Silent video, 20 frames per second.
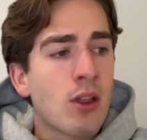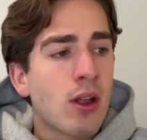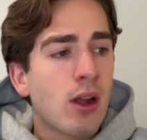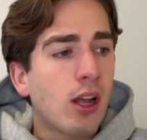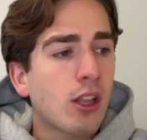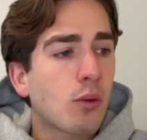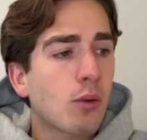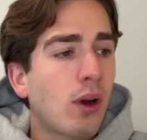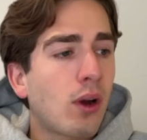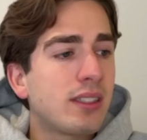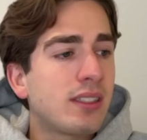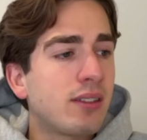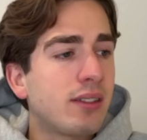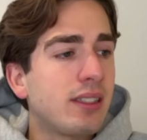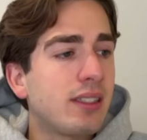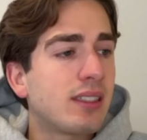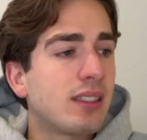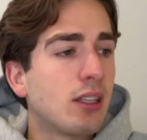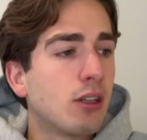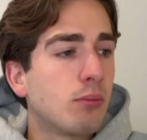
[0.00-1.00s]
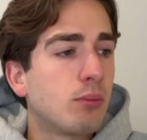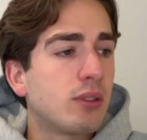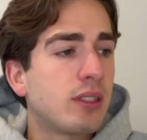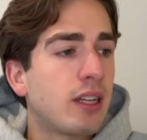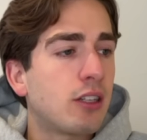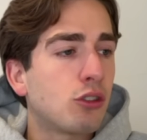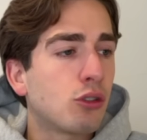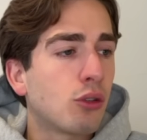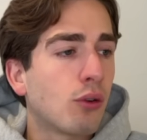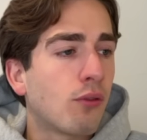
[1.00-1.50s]
Otherwise, there is still
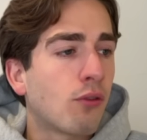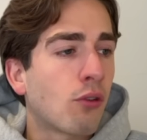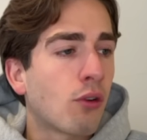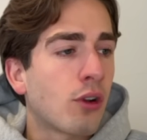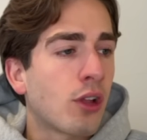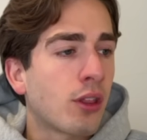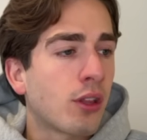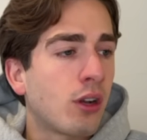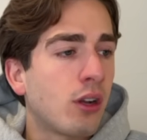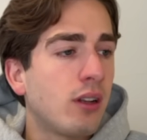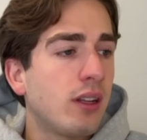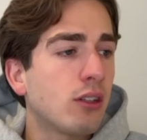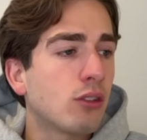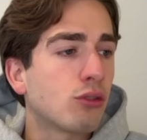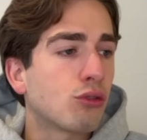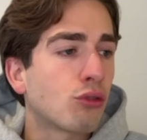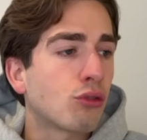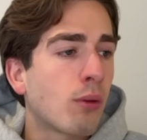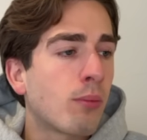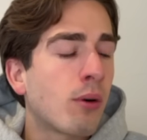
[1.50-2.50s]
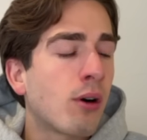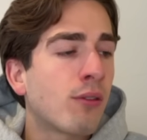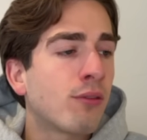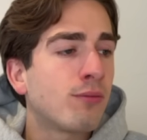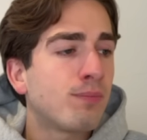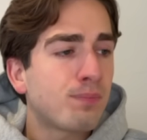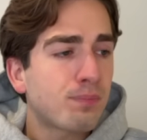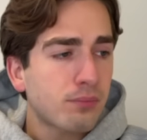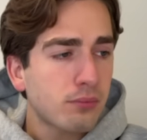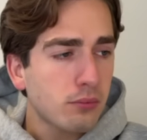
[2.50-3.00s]
potential for another little drop off,
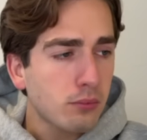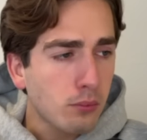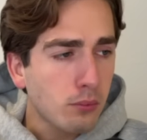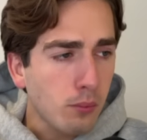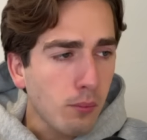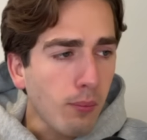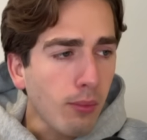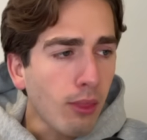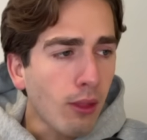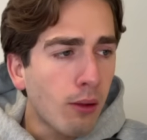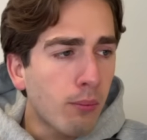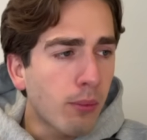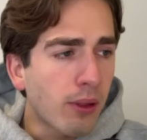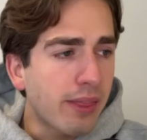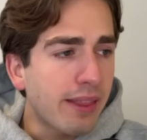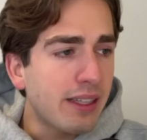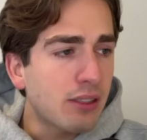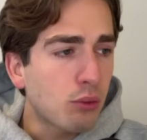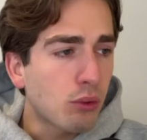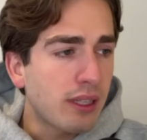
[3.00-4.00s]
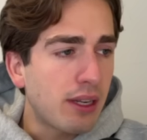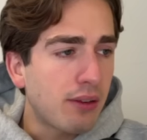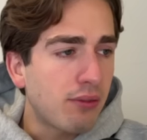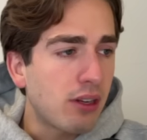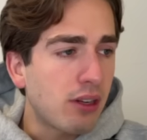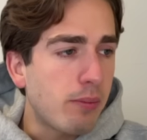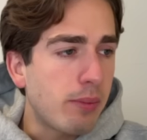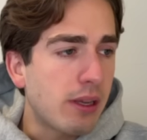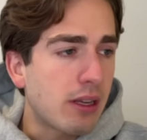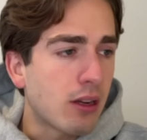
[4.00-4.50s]
but this will
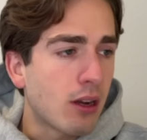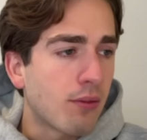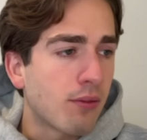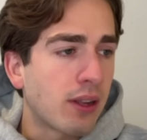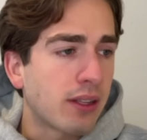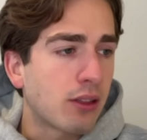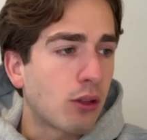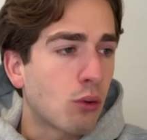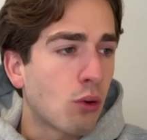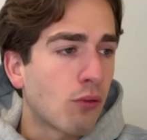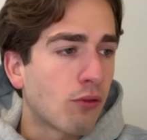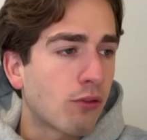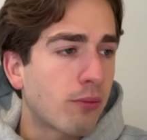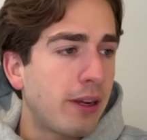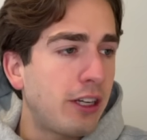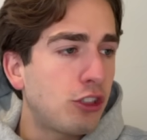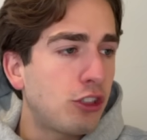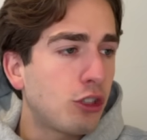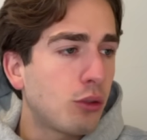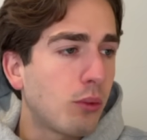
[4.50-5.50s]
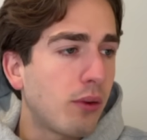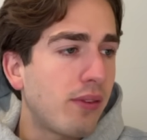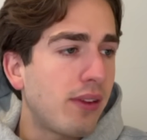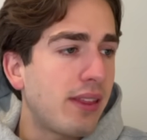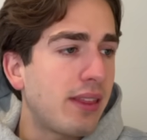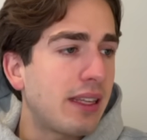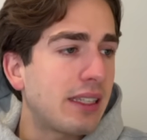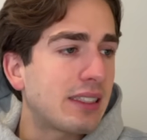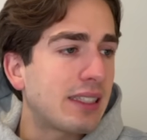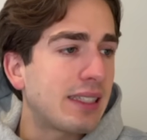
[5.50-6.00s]
definitely be kind of like the confirmation
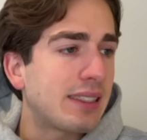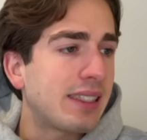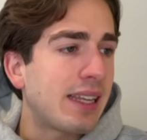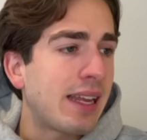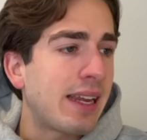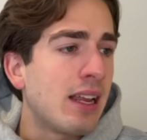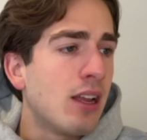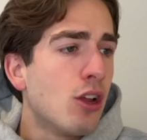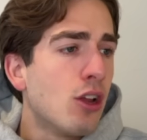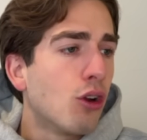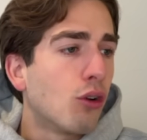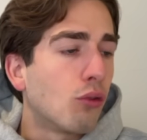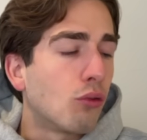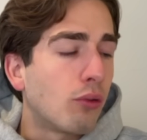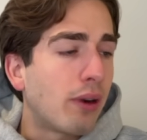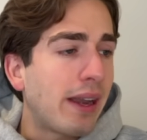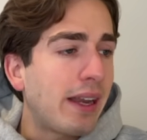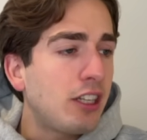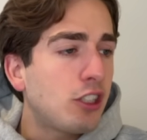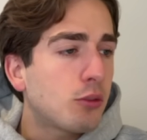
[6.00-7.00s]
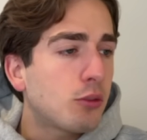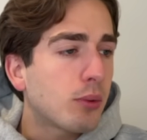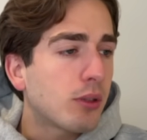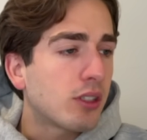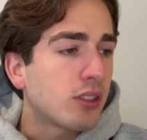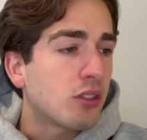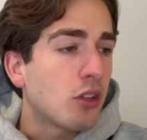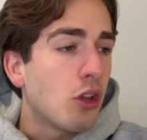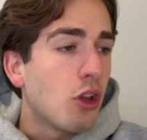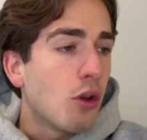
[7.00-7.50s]
within this, let's say, range,
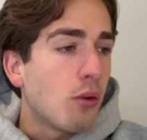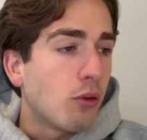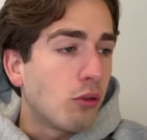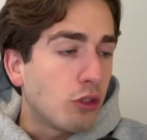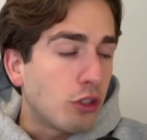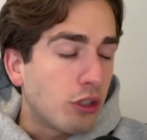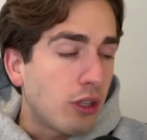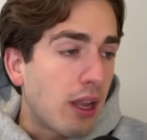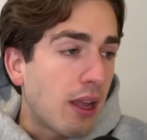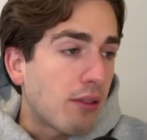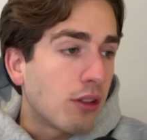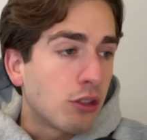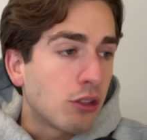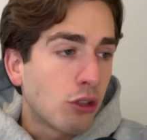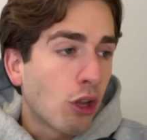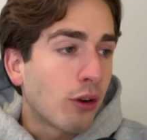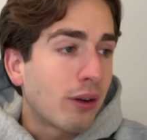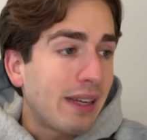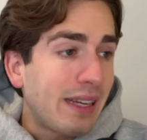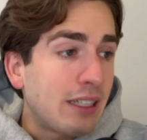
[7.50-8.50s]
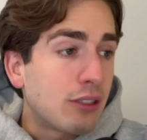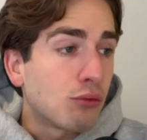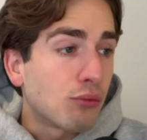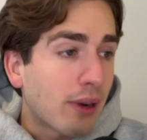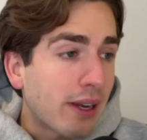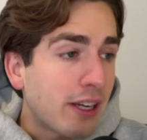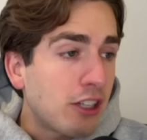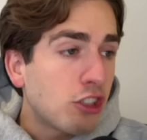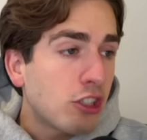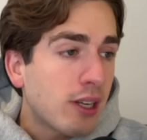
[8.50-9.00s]
because yeah, the dollar is
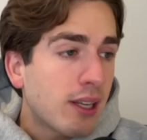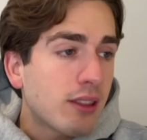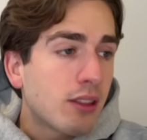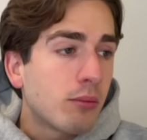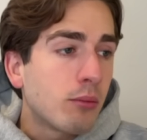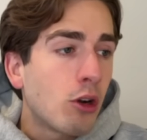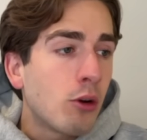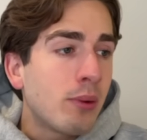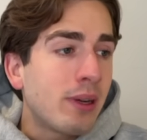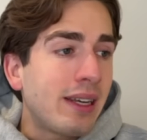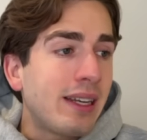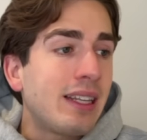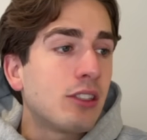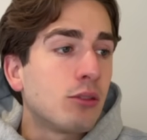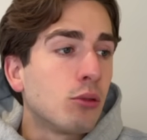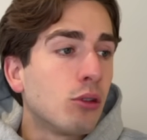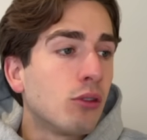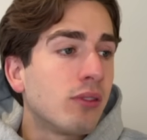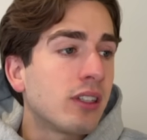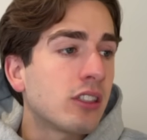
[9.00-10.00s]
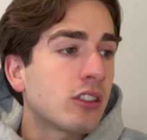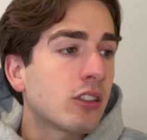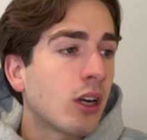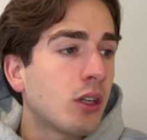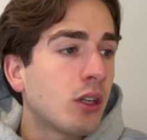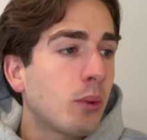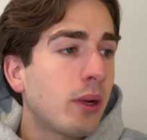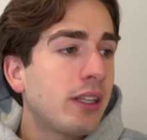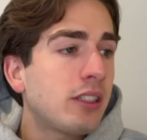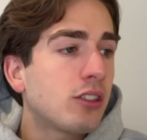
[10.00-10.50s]
ranging at the moment. It is moving
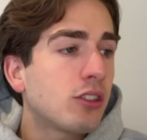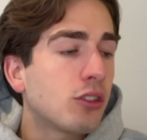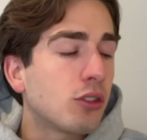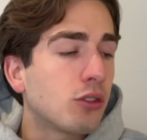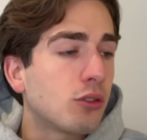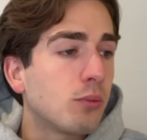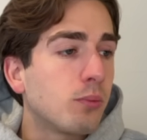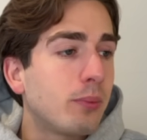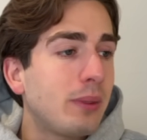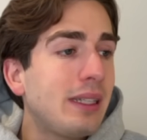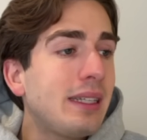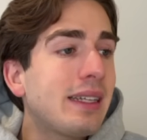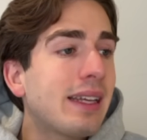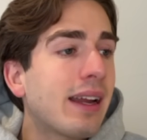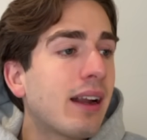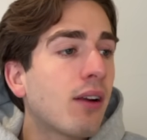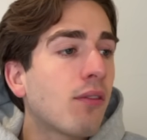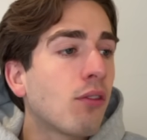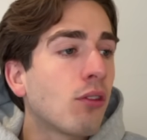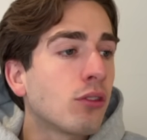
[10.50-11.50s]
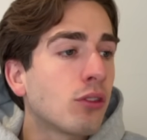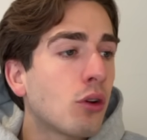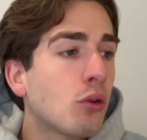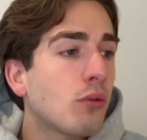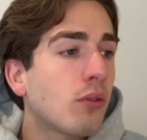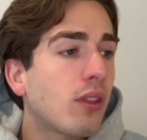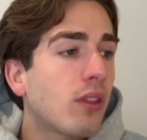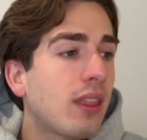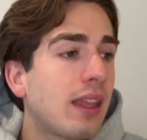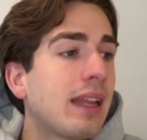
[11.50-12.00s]
sideways, so be careful.
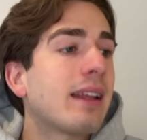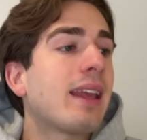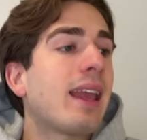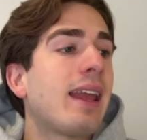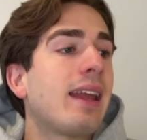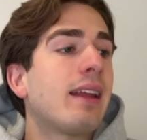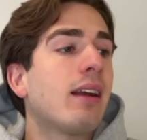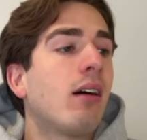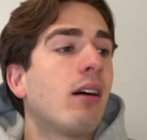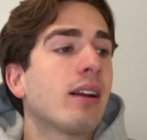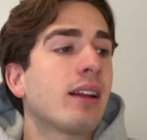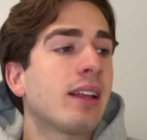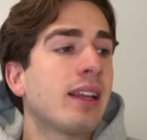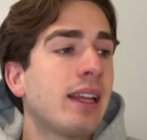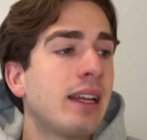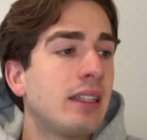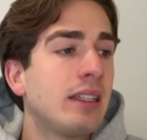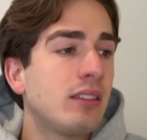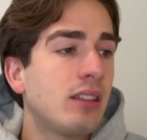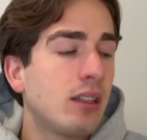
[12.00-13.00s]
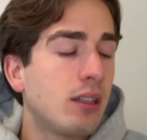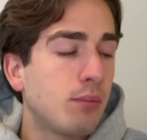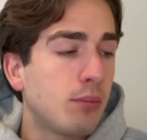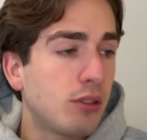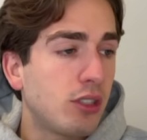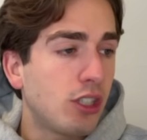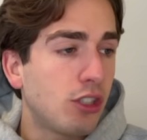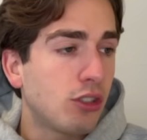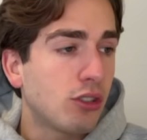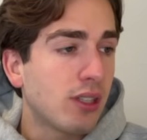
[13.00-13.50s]
Don't think, hey, I can get into any
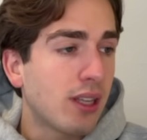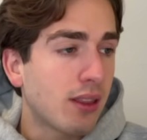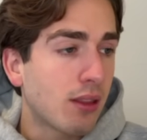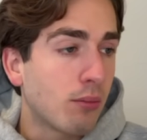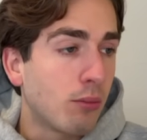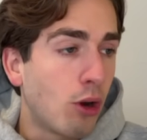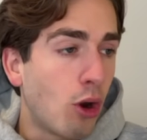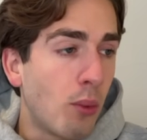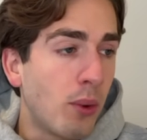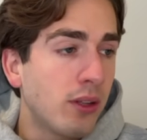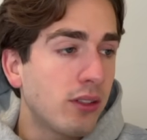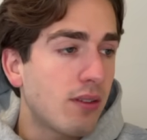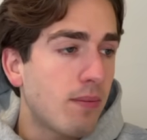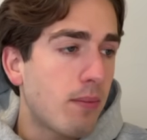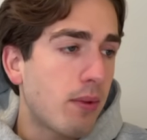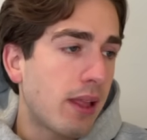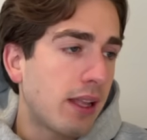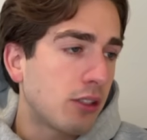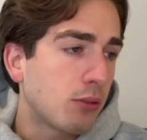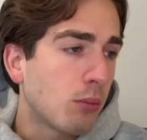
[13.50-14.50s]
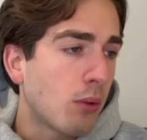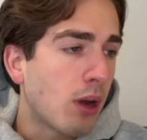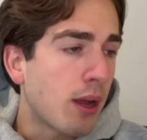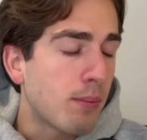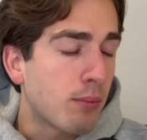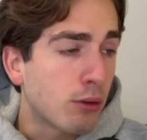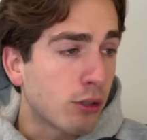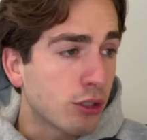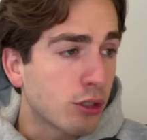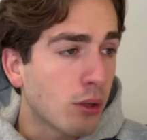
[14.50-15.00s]
positions at the moment, but that's my
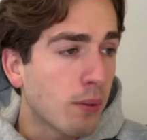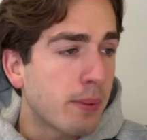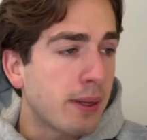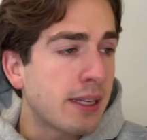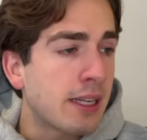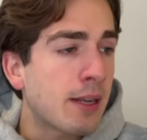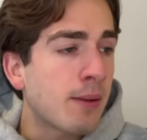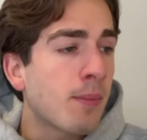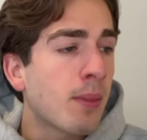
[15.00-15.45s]
personal opinion.